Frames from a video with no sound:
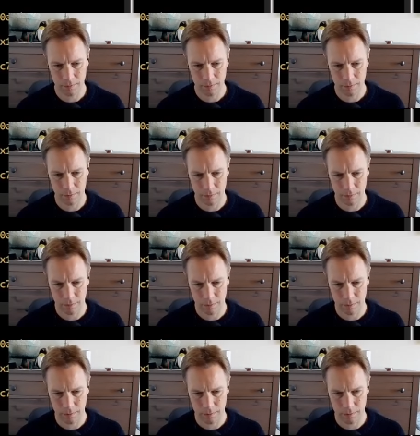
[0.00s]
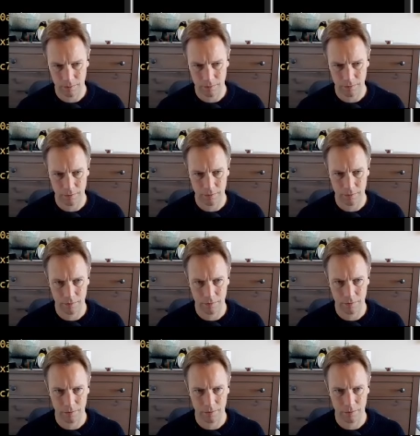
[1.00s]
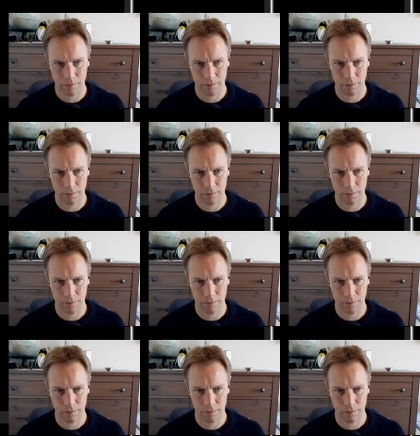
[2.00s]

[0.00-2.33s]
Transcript: No one is speaking in this clip.